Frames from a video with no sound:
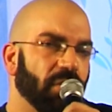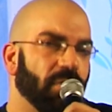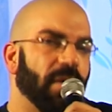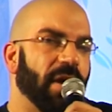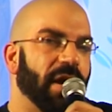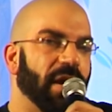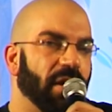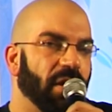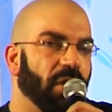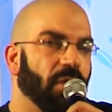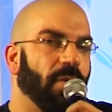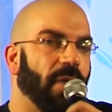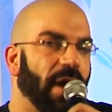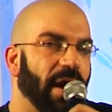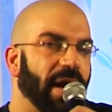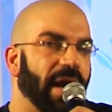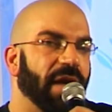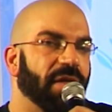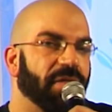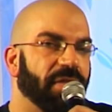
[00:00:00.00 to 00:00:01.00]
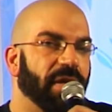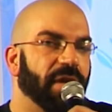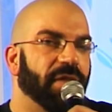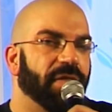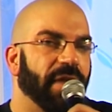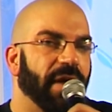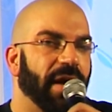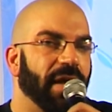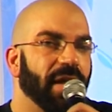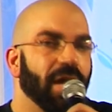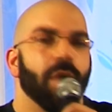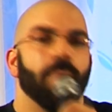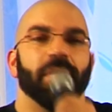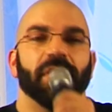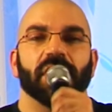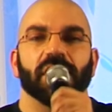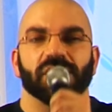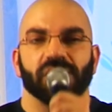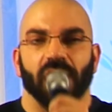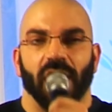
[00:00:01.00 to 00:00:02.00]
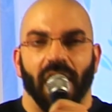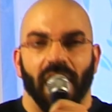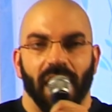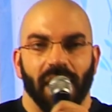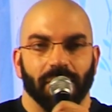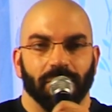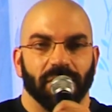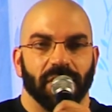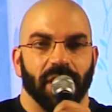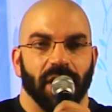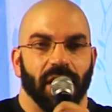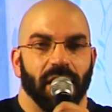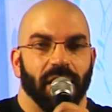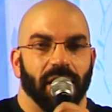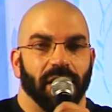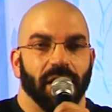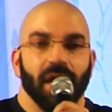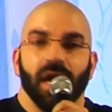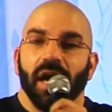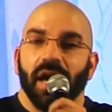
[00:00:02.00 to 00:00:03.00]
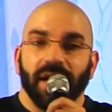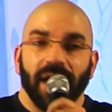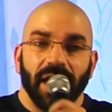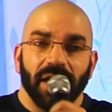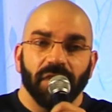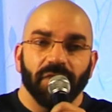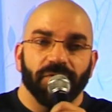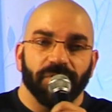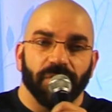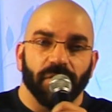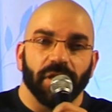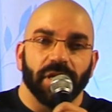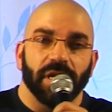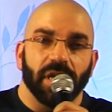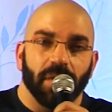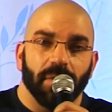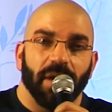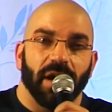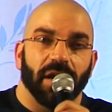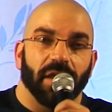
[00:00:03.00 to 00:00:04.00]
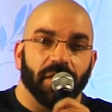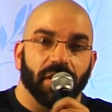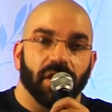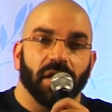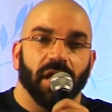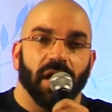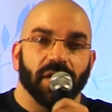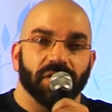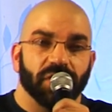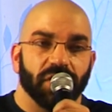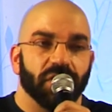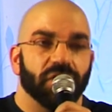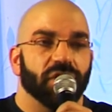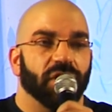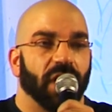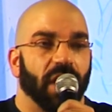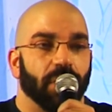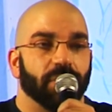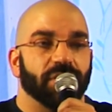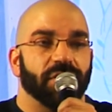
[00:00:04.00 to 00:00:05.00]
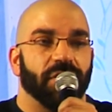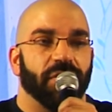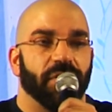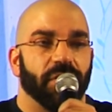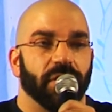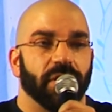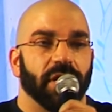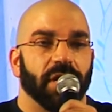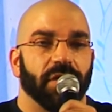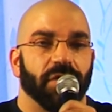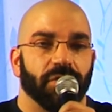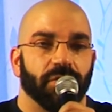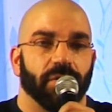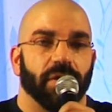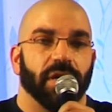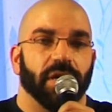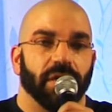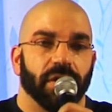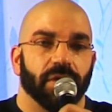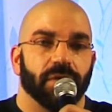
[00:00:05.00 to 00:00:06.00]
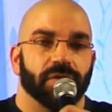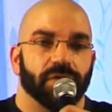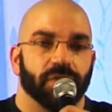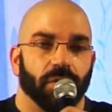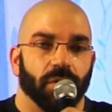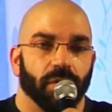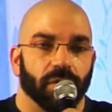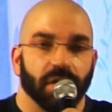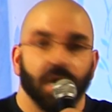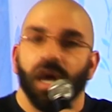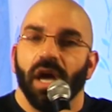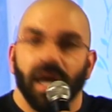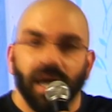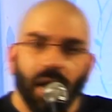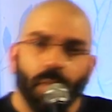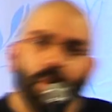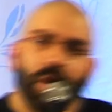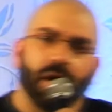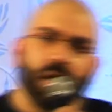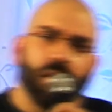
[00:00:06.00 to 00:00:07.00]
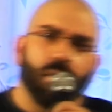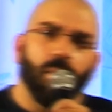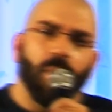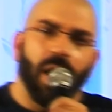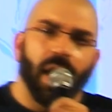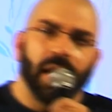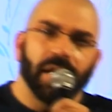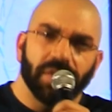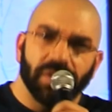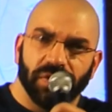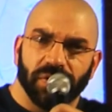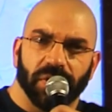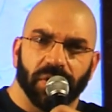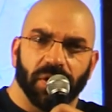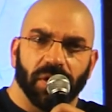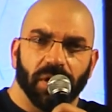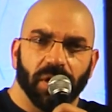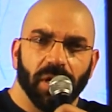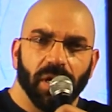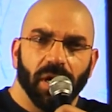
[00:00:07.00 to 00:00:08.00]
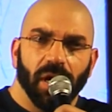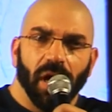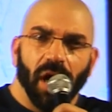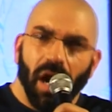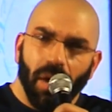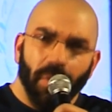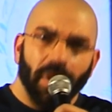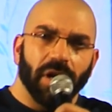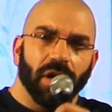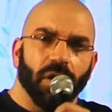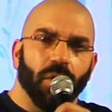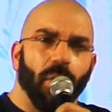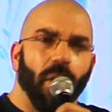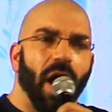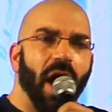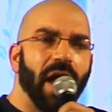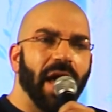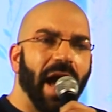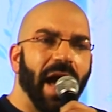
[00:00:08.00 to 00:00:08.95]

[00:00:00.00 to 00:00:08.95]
Do you want to know why I think that? Because I'm gay. And I didn't fully come out of the closet until I was 33 years old. And I want to know why, sir. I want to know